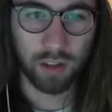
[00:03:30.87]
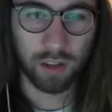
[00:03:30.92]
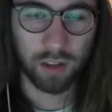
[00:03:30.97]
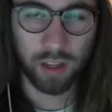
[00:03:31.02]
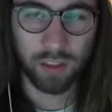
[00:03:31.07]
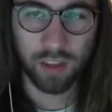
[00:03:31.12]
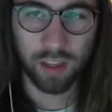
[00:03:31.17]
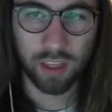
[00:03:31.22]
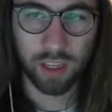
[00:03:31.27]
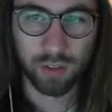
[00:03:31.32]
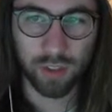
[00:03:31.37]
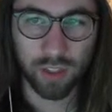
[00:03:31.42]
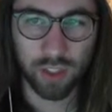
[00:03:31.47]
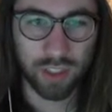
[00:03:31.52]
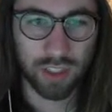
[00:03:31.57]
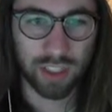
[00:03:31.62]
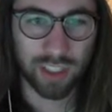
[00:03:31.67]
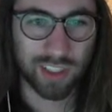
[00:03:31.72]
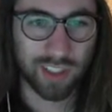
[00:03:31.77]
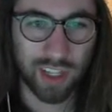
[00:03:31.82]
I think it was just
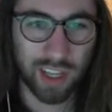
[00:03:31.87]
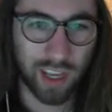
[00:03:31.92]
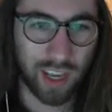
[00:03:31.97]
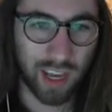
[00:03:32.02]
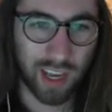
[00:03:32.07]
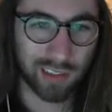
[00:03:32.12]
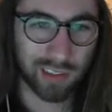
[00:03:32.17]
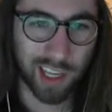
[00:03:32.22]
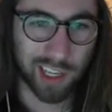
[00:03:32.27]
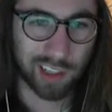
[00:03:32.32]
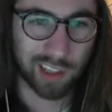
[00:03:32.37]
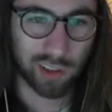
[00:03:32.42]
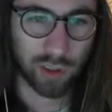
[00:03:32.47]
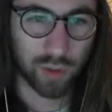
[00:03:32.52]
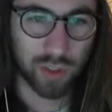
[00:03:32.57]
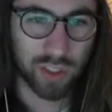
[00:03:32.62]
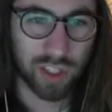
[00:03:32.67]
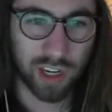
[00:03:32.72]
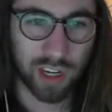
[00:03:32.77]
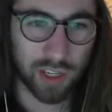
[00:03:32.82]
because they had like
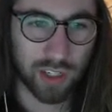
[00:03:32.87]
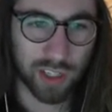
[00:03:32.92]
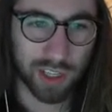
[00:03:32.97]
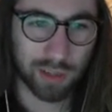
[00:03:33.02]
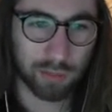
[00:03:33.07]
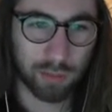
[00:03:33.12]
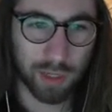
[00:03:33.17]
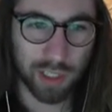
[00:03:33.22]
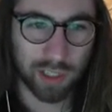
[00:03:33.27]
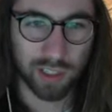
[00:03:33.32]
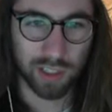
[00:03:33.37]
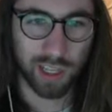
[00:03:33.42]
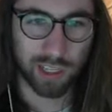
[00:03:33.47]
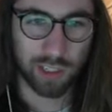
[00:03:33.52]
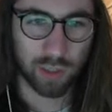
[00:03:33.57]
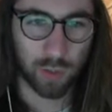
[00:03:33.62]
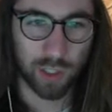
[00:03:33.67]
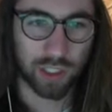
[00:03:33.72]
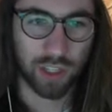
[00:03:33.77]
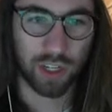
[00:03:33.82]
loose connection, like basically like
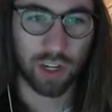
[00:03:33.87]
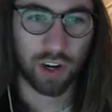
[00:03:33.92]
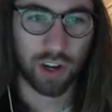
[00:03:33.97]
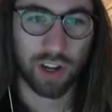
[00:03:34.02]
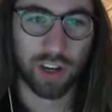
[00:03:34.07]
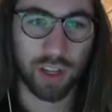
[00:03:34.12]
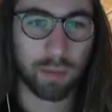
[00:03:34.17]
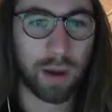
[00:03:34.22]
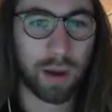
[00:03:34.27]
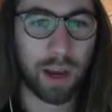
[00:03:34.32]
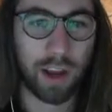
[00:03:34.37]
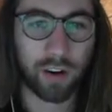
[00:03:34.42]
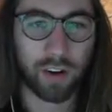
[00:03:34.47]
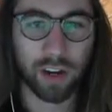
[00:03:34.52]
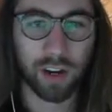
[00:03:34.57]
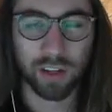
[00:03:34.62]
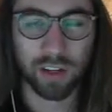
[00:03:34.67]
twisted it onto the battery.